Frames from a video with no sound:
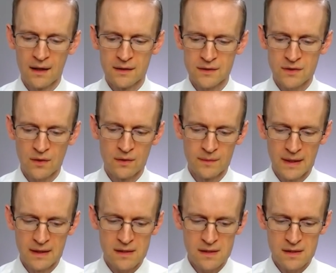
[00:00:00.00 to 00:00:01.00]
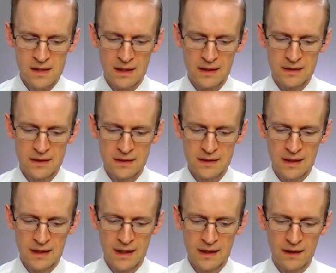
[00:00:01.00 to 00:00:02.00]
solemnly and sincerely to
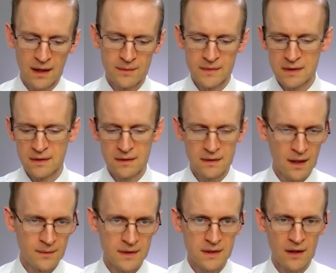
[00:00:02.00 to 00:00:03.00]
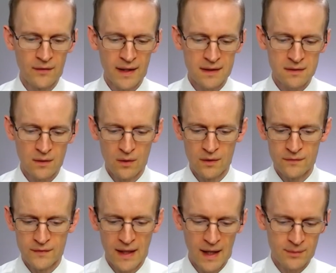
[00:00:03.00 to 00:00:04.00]
declare that I'm the director of
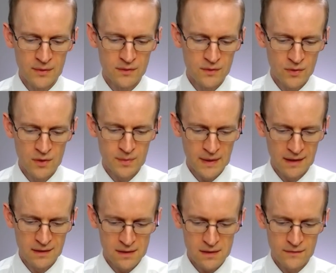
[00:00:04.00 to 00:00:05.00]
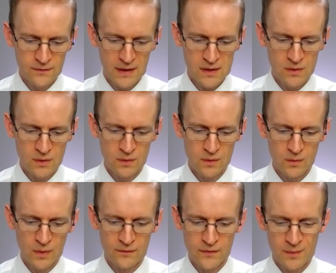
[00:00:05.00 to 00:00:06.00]
the Abbott Group. Again, this is a fictional
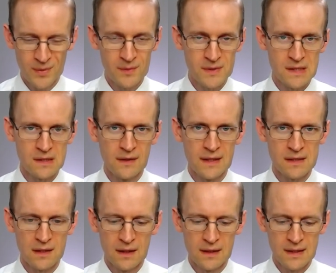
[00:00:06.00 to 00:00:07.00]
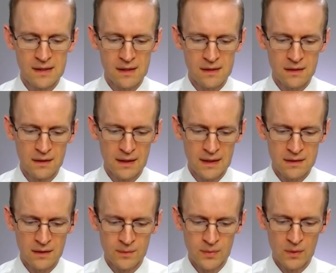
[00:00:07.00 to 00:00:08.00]
one for the purposes of this
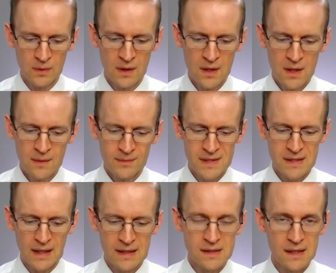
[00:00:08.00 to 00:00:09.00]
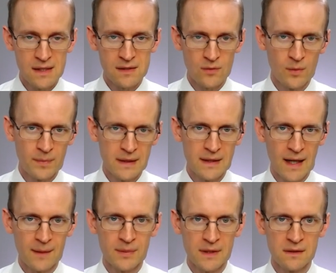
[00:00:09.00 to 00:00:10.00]
example. Mr. Aziz, who would be the
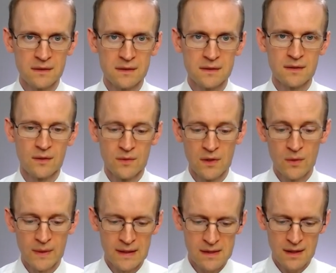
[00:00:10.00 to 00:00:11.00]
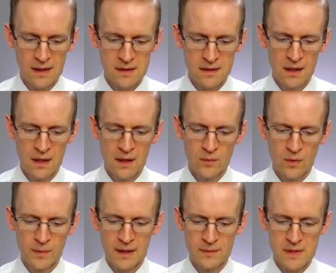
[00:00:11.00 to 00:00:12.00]
applicant, so you in this case, will
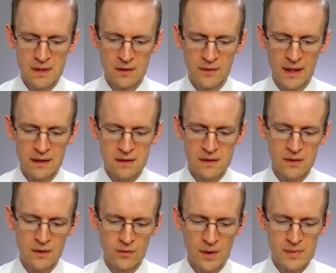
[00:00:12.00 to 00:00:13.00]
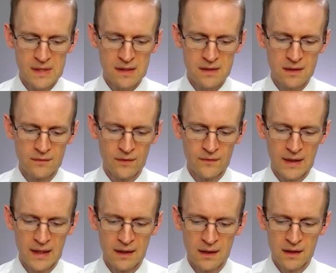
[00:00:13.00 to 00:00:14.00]
become to the UK as the sole representative of
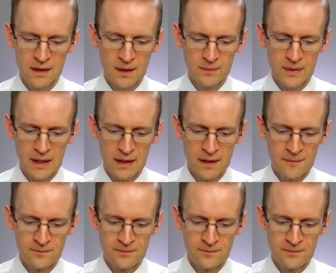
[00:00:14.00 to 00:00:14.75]
the company.